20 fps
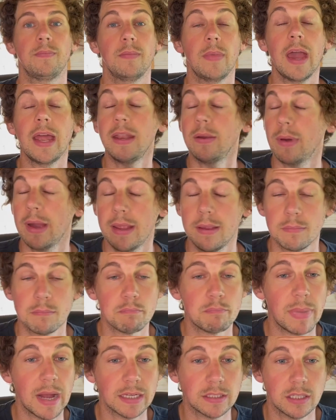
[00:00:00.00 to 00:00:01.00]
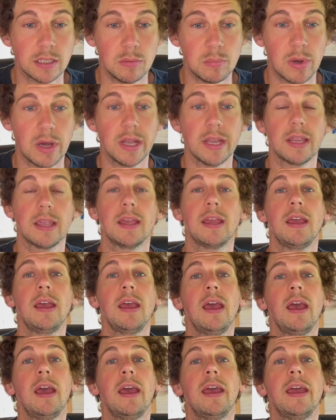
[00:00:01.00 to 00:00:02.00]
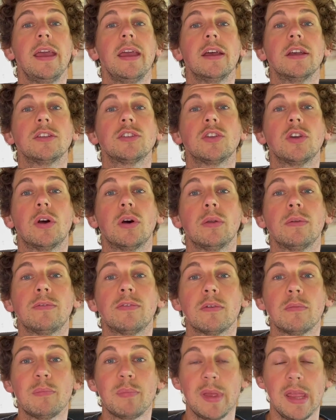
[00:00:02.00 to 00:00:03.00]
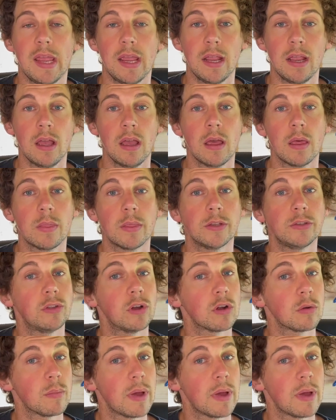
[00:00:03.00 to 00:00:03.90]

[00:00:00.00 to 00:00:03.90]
Anyway, back to the bike. It has gone from being the Dogma